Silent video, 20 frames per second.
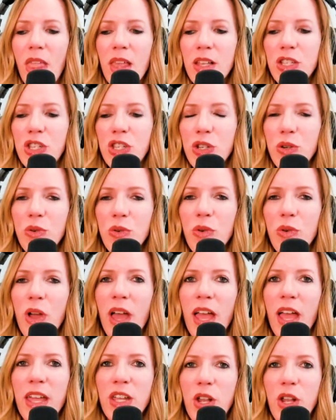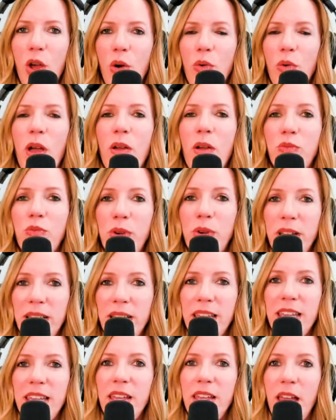to, you know,
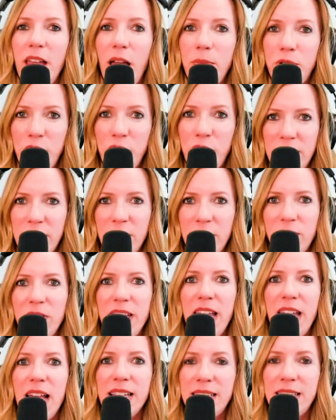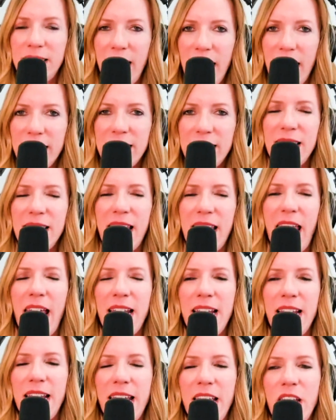really objectively assess the
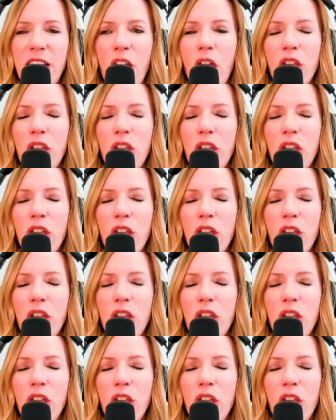candidate,